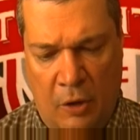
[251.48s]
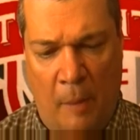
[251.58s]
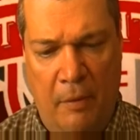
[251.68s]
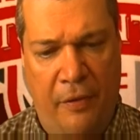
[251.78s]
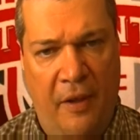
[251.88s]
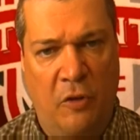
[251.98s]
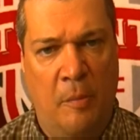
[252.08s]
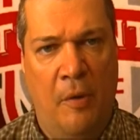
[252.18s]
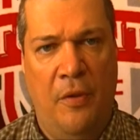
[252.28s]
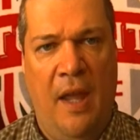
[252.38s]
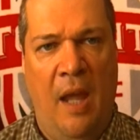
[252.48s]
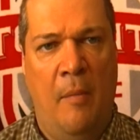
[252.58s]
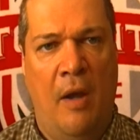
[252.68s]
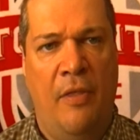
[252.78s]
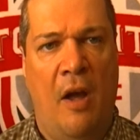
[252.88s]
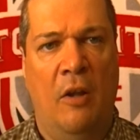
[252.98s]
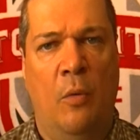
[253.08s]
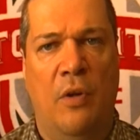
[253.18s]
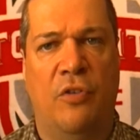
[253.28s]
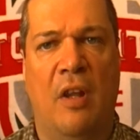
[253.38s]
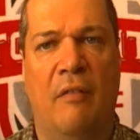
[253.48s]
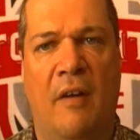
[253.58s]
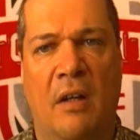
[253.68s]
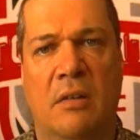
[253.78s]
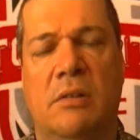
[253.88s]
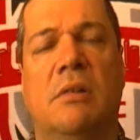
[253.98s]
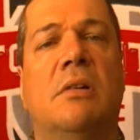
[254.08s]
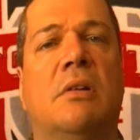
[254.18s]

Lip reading: A couple of things about the game. I thought Luis Silva